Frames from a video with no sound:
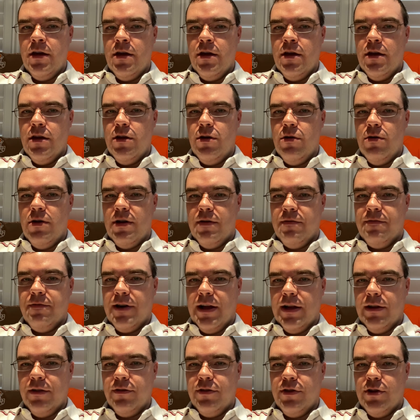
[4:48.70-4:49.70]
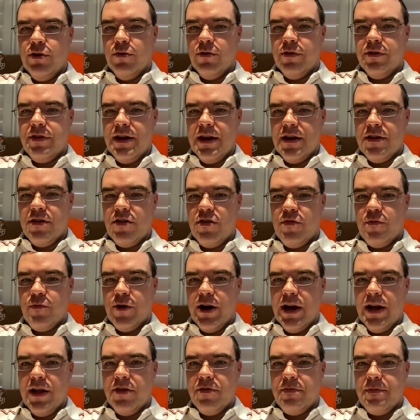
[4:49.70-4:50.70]
You can follow the North Texas
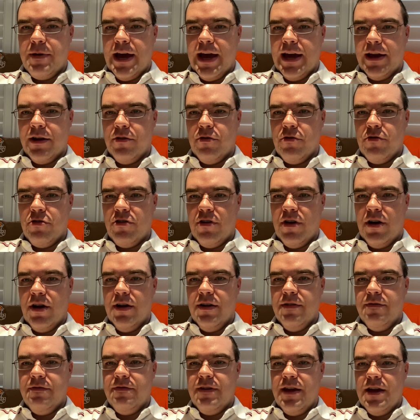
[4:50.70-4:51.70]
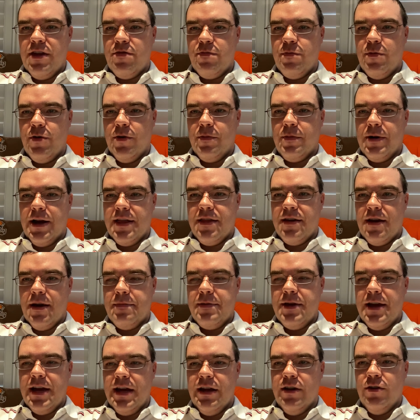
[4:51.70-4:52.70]
Browns backers on Facebook by
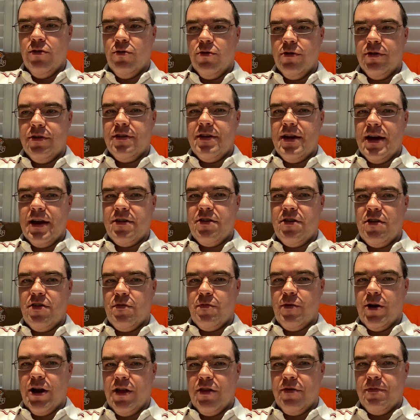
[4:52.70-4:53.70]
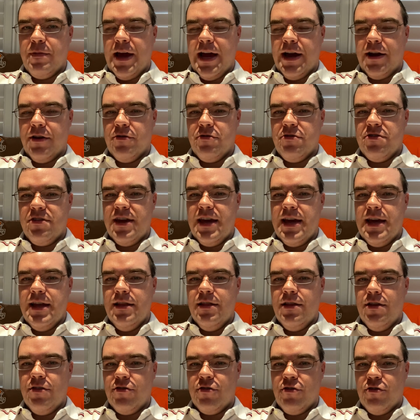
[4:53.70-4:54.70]
typing in North Texas Browns backers
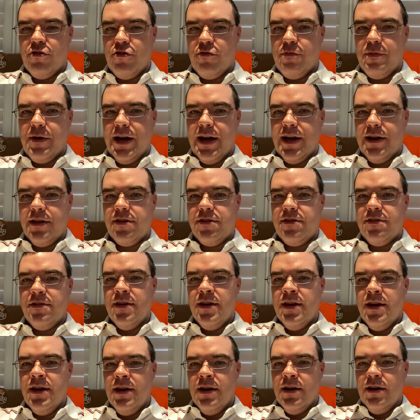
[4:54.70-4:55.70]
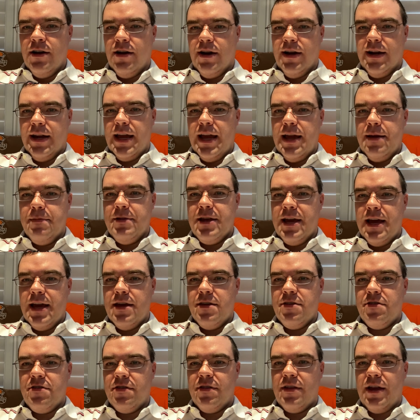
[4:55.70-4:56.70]
in the search box. On game
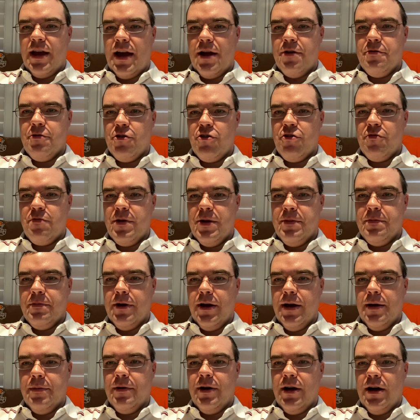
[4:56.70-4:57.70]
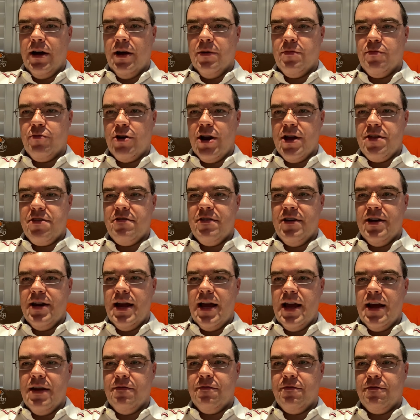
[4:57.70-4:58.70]
days, the Irishman Pub on Preston
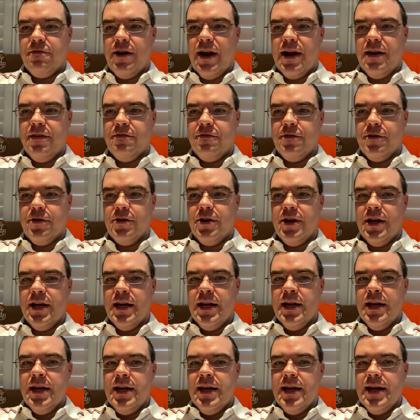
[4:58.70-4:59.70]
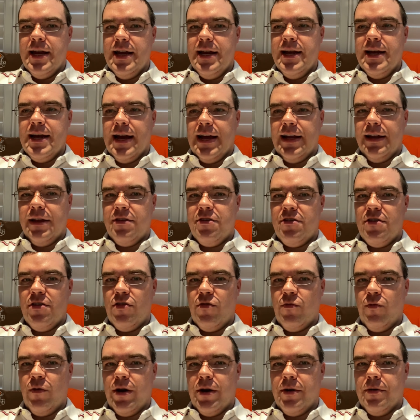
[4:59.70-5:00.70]
and Frankford in Dallas
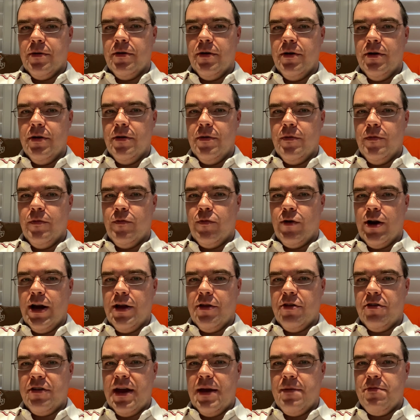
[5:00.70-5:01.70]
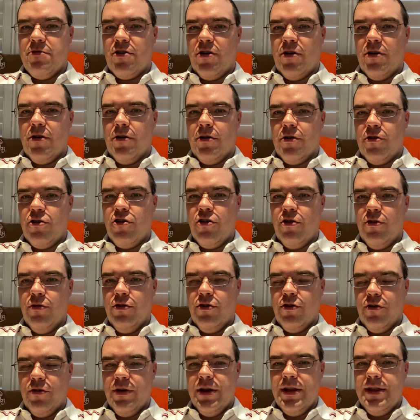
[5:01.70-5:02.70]
is where Browns games are shown
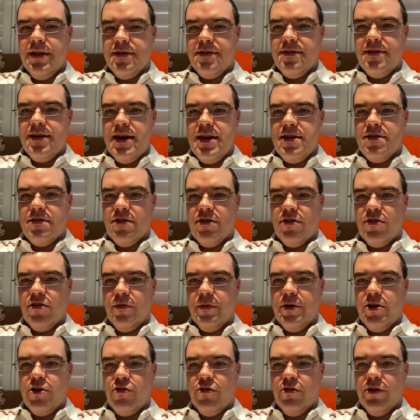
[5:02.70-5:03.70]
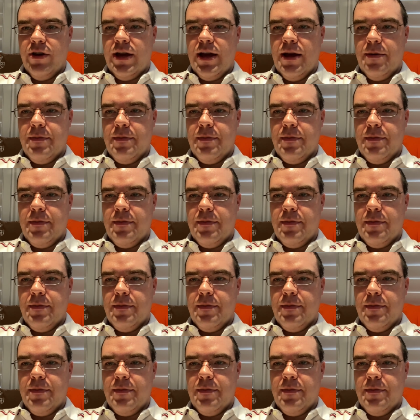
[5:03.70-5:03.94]
during the season, so be sure to come